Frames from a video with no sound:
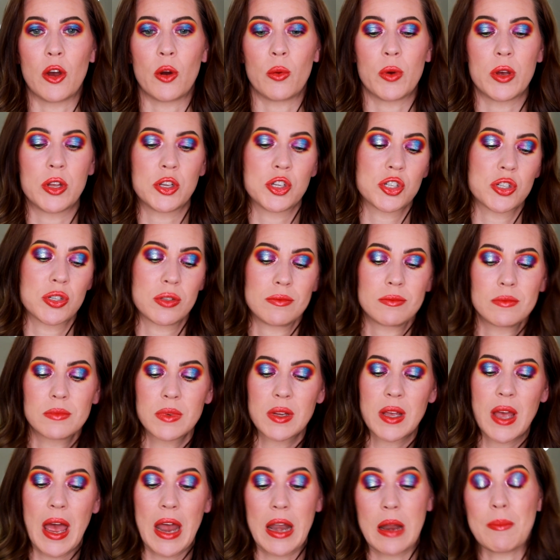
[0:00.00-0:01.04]
which
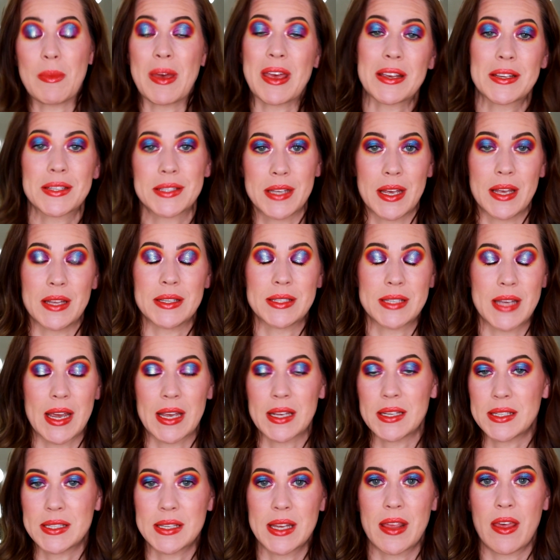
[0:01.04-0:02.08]
kind of makes sense. I
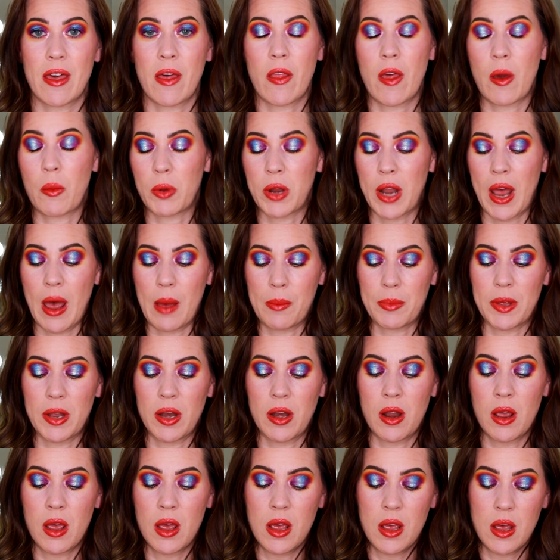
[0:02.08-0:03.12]
can see how that would happen.